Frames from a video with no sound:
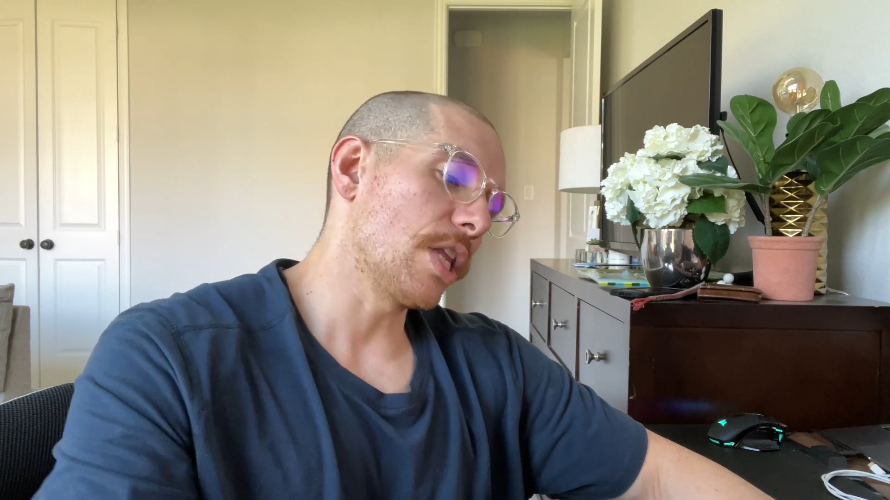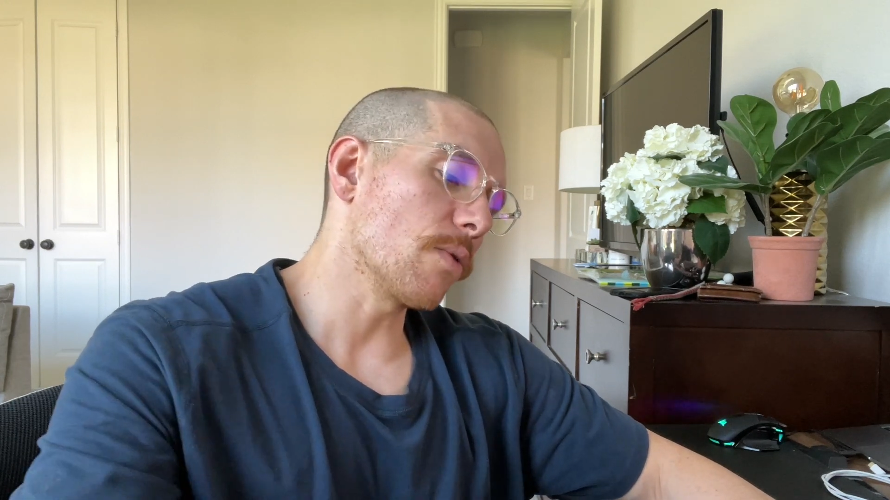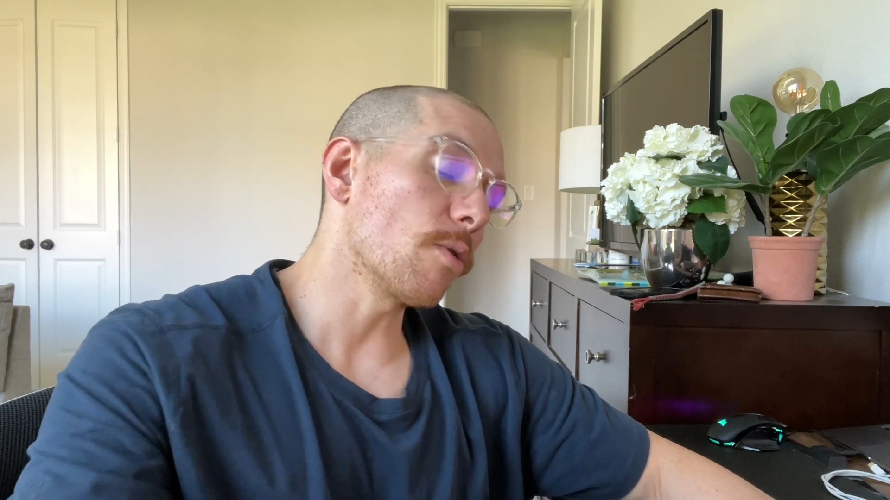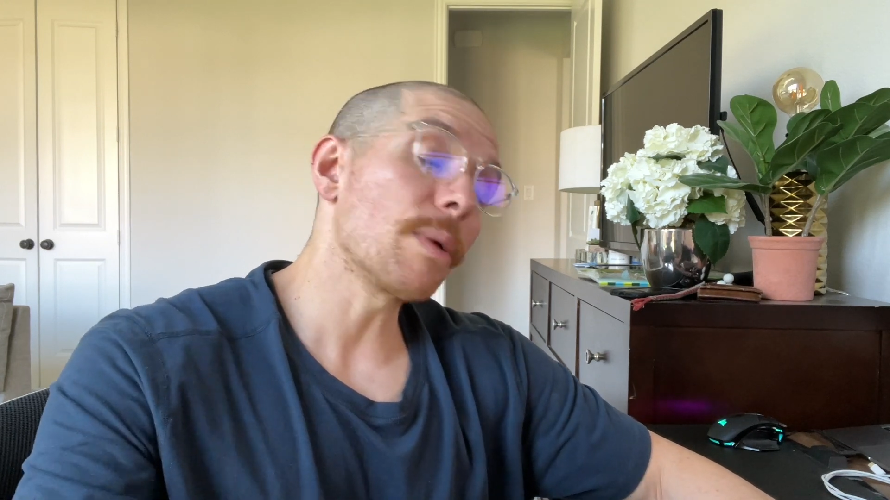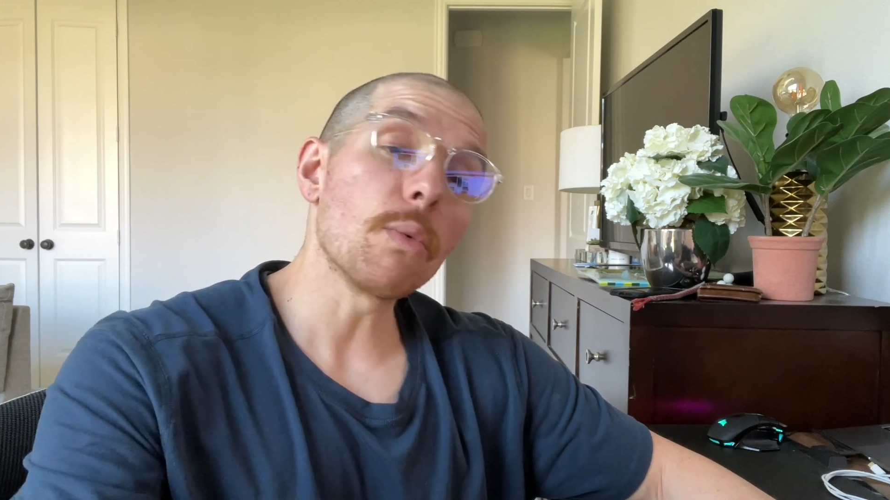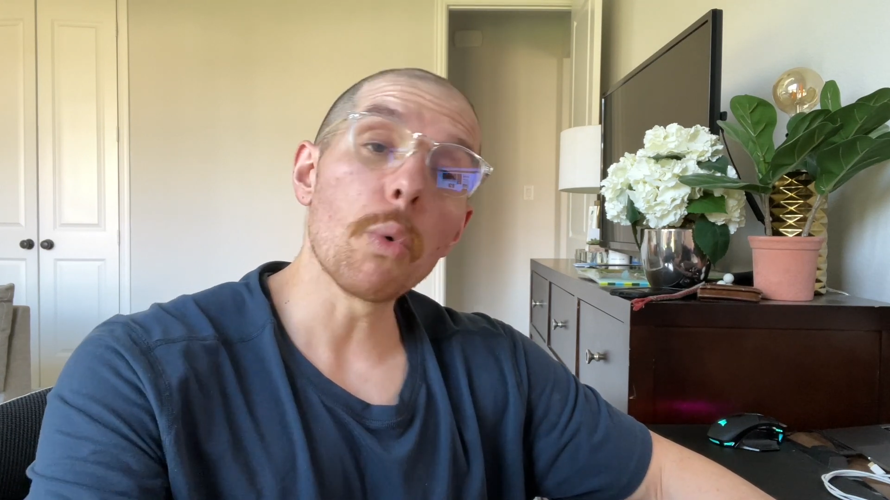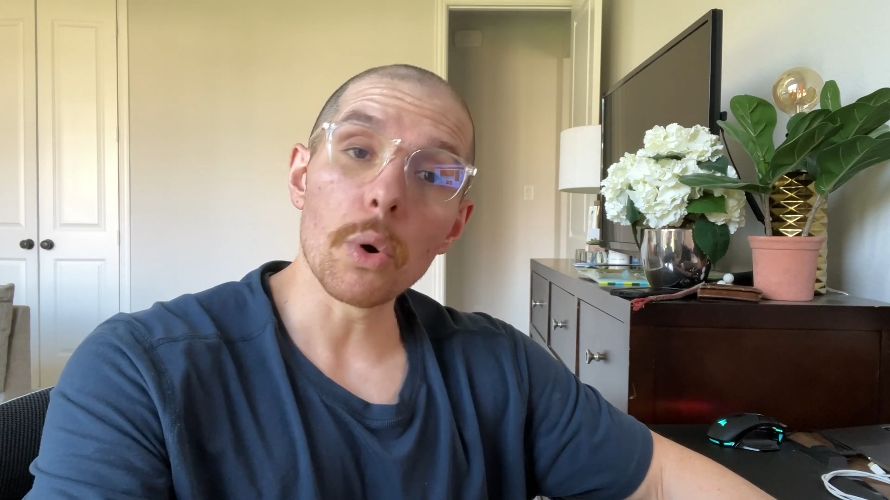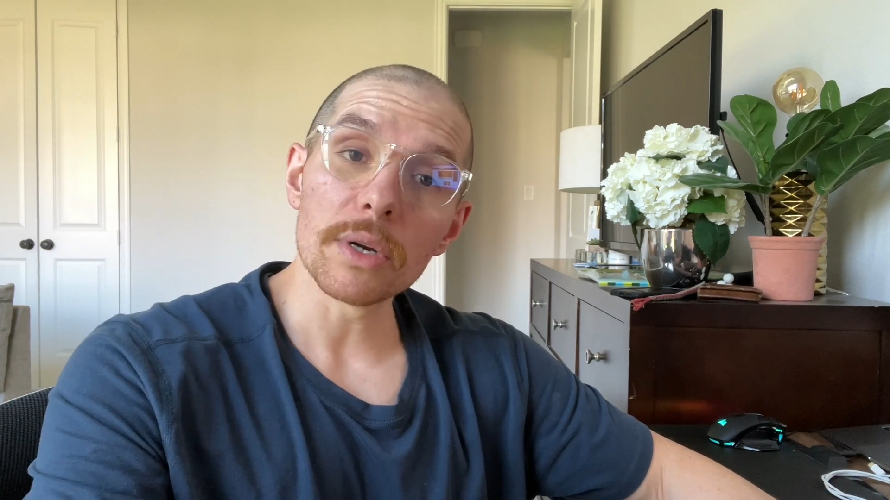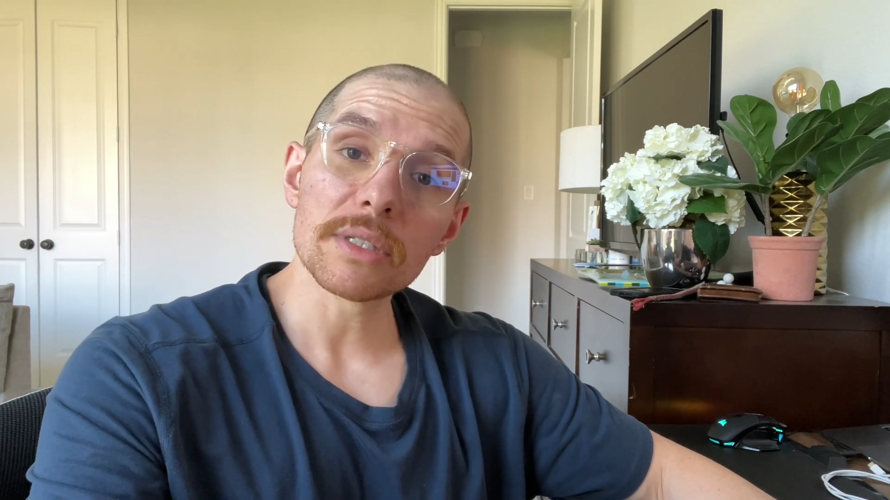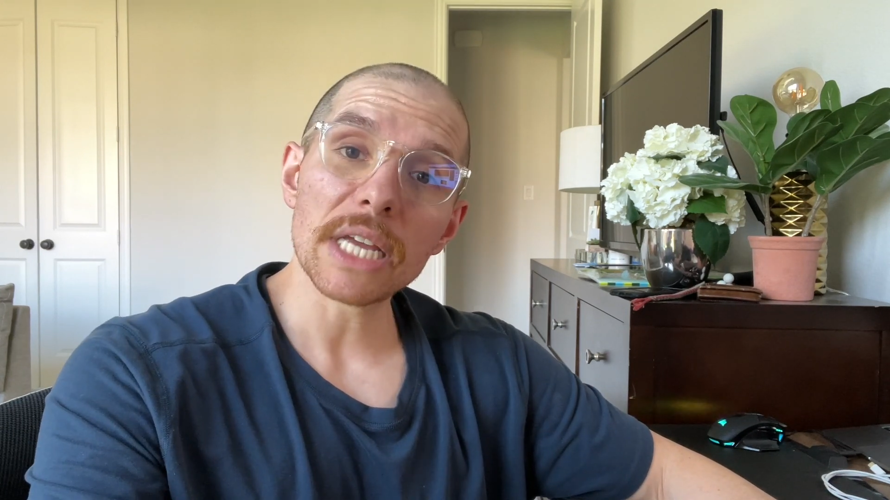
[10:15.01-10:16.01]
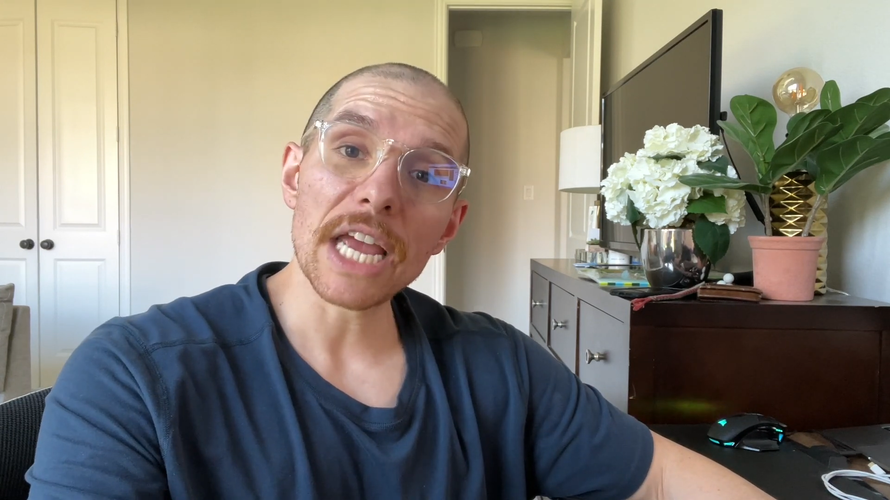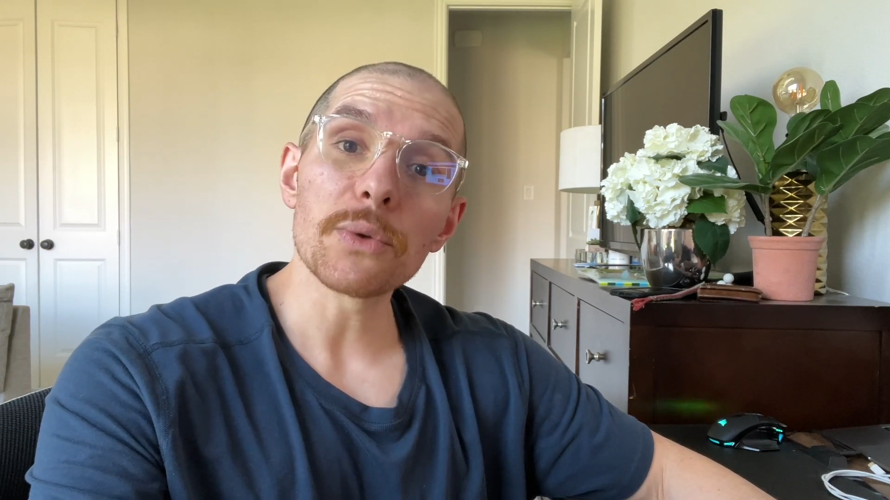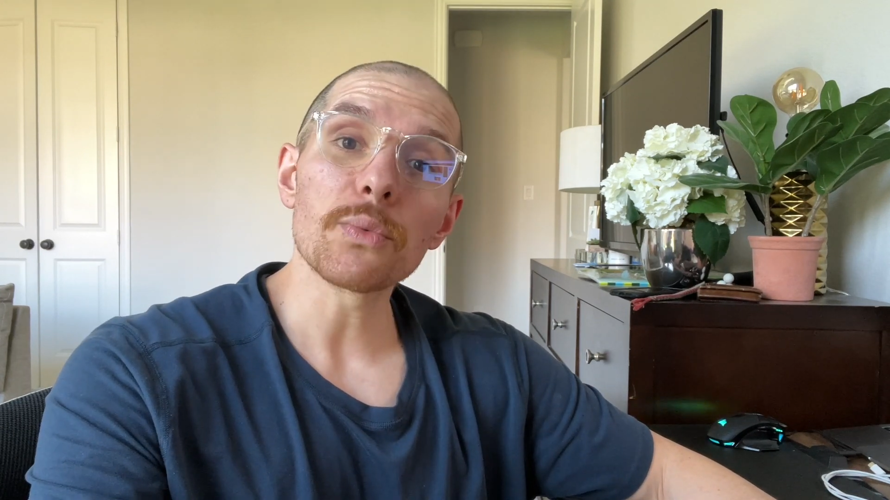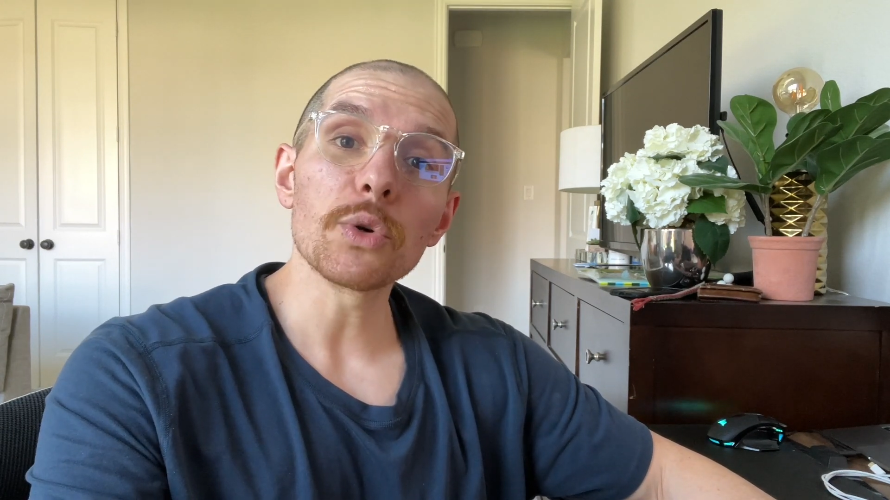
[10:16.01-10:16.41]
There will be wars and